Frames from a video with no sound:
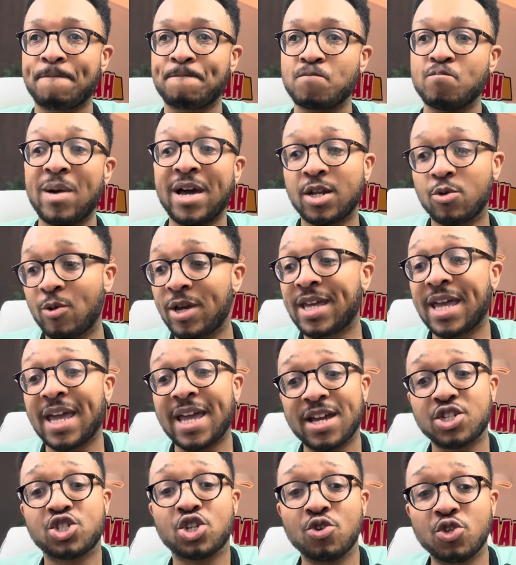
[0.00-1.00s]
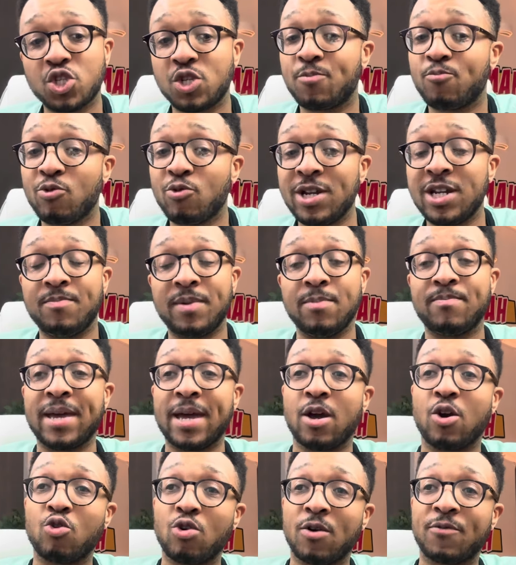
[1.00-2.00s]
Madueke has shown to really be better
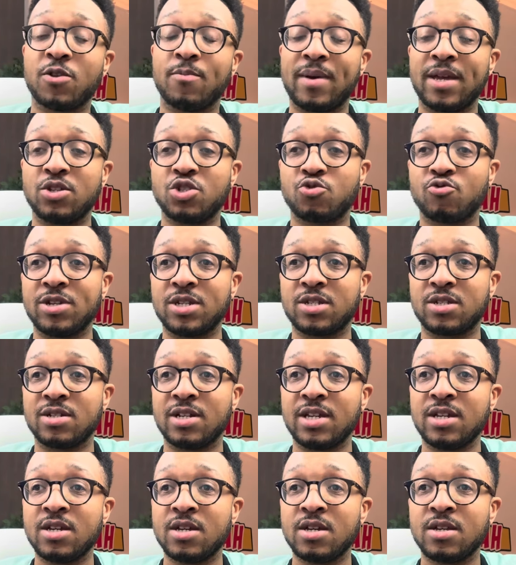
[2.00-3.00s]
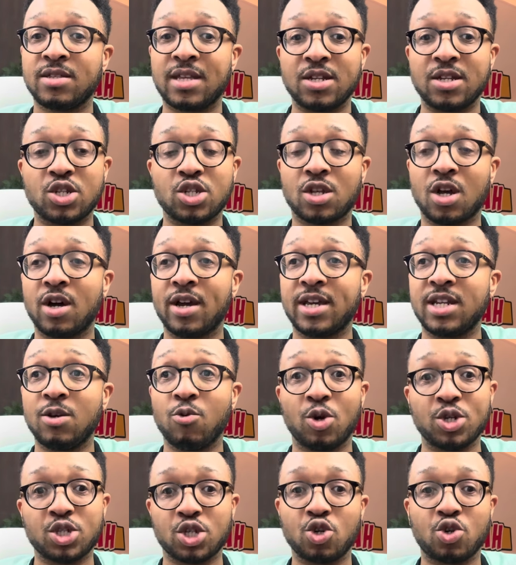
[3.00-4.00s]
off the bench recently than starting. He
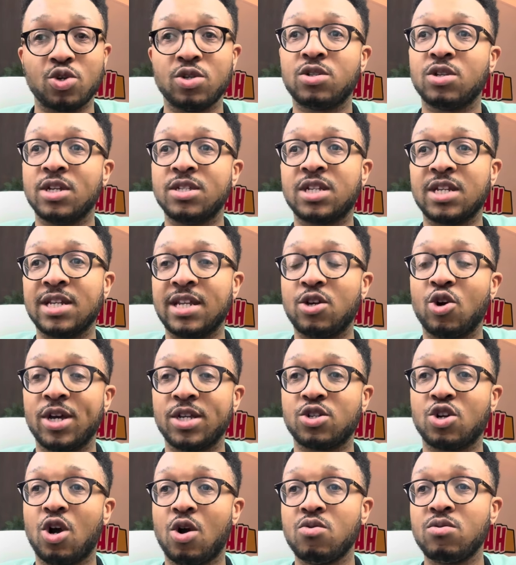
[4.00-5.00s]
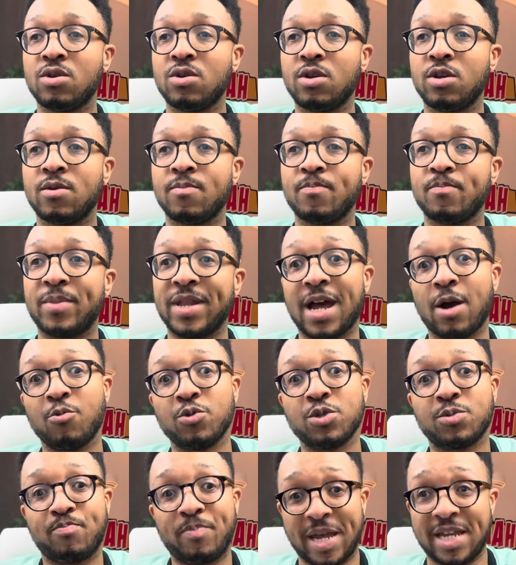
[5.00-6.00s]
wasn't good until he got his goal. But that was
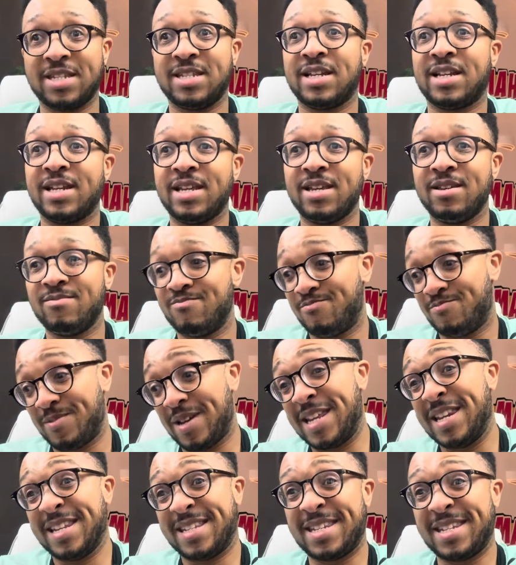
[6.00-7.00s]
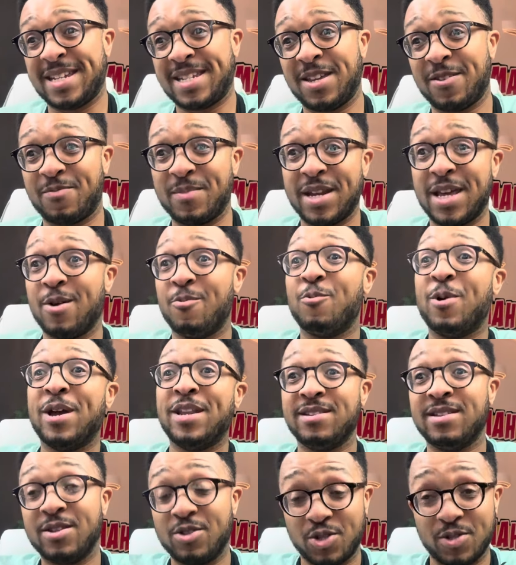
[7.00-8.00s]
basically in the 60th minute
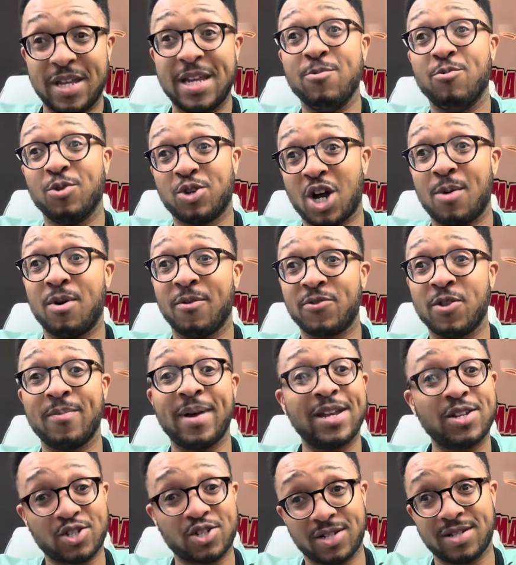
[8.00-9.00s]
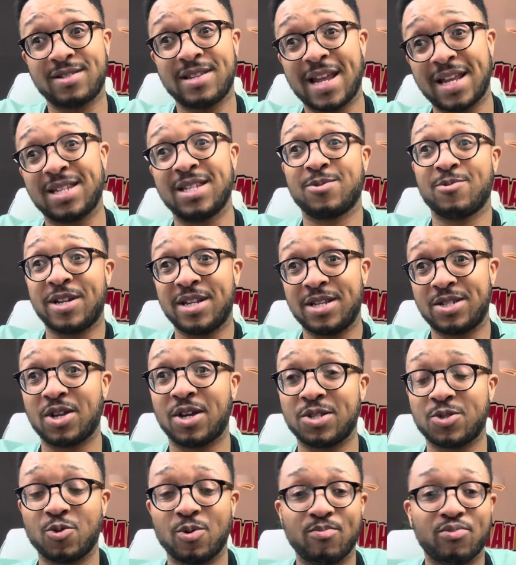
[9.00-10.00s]
when he would come off the bench. And this is when he
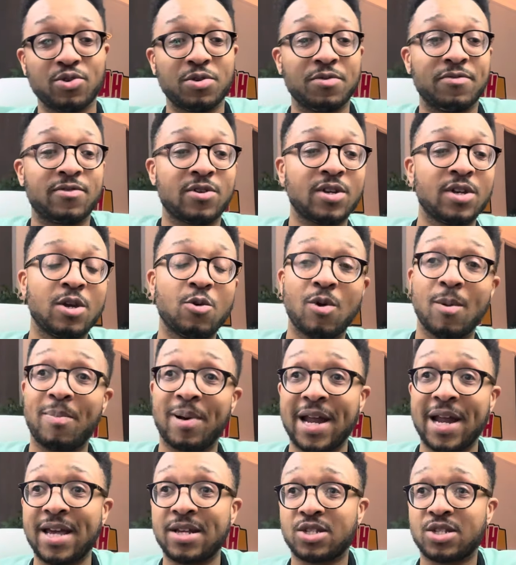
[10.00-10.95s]
starts to improve, when players